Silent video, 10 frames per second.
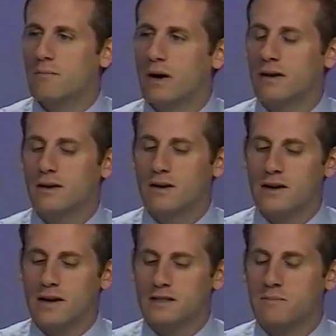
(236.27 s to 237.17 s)
But
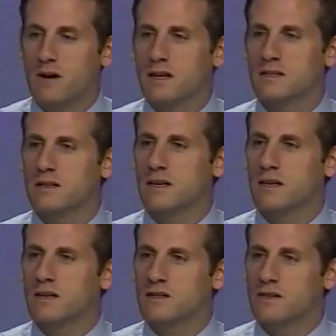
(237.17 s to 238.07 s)
not
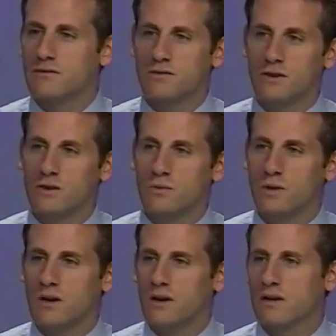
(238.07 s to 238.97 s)
surprisingly, it's a field
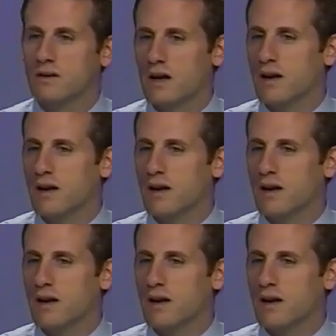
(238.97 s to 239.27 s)
where the